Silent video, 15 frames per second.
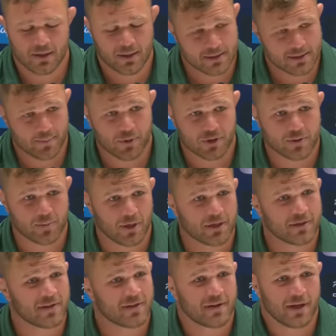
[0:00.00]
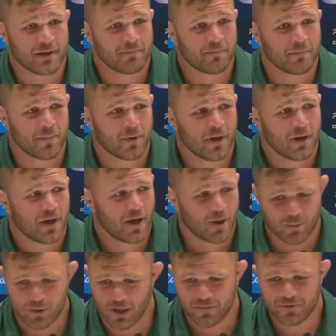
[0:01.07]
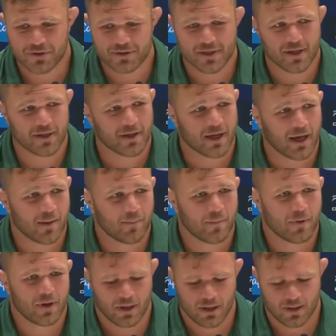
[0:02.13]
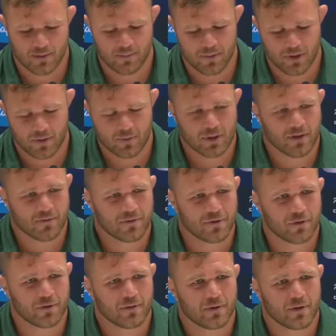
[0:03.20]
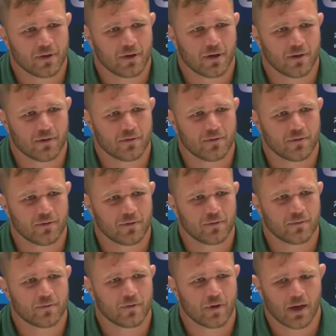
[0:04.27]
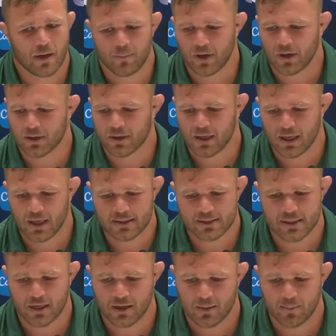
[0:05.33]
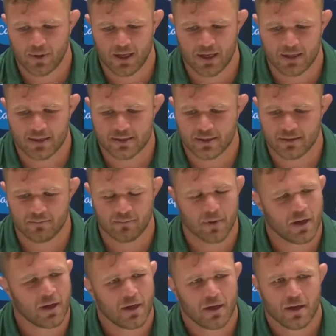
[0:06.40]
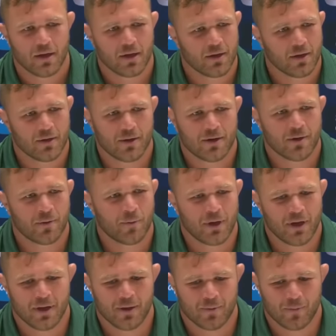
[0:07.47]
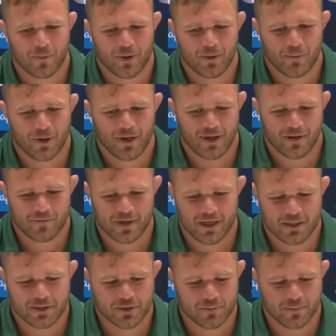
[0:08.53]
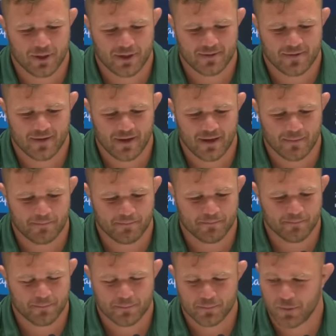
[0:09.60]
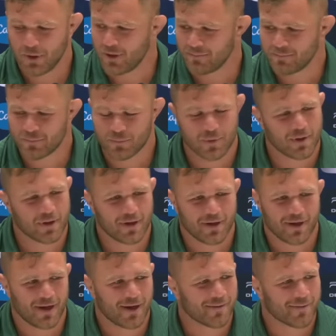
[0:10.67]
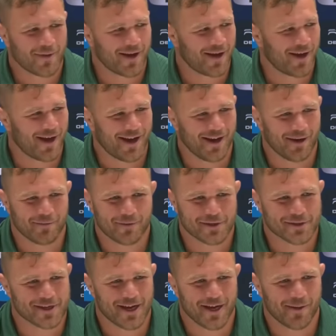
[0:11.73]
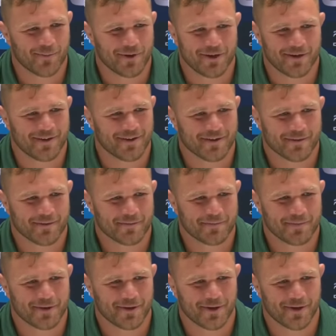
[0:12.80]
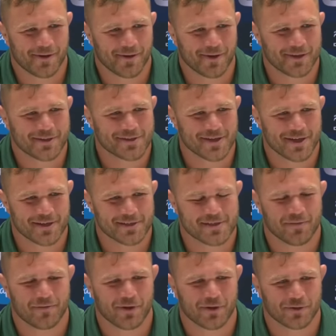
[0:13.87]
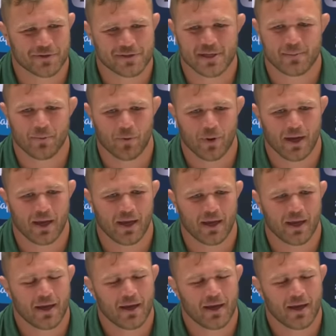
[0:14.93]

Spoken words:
there's a possibility, then I would love to stay in the game. I would love to, you know, to help younger guys and younger players. And you don't know where life takes you, but I love this game, and you know, it's difficult to step away.